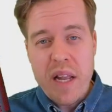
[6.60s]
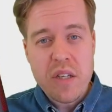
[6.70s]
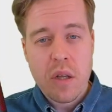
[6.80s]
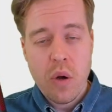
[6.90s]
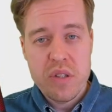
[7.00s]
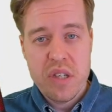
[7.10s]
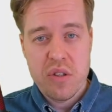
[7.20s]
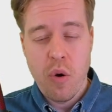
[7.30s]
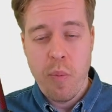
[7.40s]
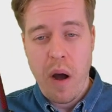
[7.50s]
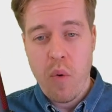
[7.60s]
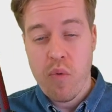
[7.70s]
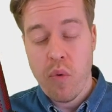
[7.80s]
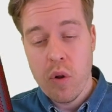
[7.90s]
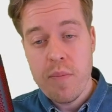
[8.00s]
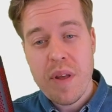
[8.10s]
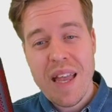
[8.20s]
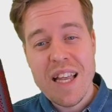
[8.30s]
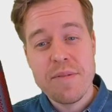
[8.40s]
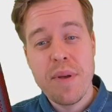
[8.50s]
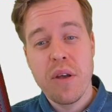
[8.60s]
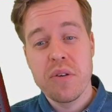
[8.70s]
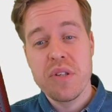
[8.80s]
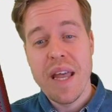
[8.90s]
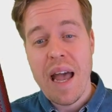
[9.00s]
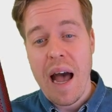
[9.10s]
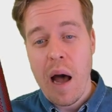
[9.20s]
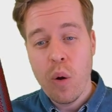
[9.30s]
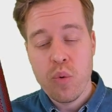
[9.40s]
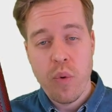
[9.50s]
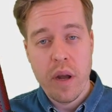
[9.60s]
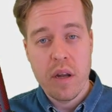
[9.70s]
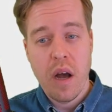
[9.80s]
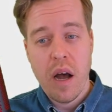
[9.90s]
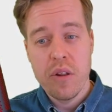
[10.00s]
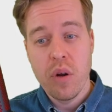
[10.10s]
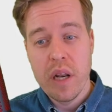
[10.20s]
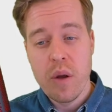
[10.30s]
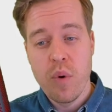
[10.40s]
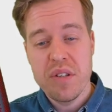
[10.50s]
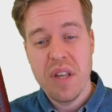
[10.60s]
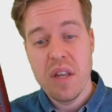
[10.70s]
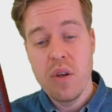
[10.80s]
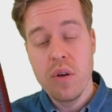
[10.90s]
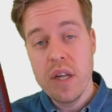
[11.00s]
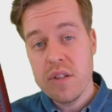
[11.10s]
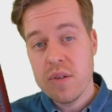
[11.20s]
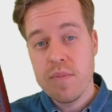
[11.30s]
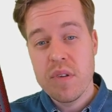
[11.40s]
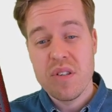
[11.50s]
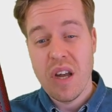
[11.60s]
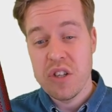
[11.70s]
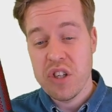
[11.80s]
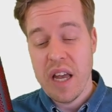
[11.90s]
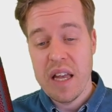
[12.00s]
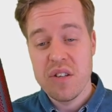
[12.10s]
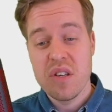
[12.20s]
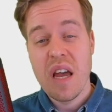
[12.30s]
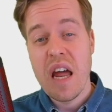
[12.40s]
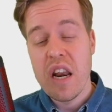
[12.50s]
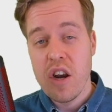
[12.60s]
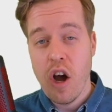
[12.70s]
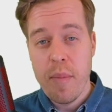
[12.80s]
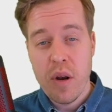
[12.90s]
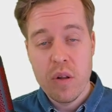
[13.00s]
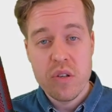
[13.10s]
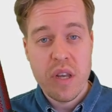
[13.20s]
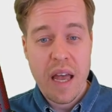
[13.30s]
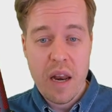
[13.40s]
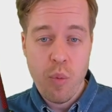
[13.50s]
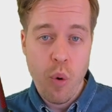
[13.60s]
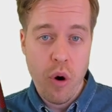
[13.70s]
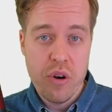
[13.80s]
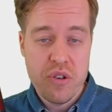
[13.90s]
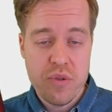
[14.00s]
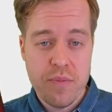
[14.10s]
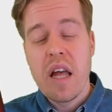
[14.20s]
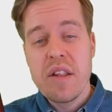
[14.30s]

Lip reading: makes clauses so powerful is because they outrank other linguistic units such as nominals and words.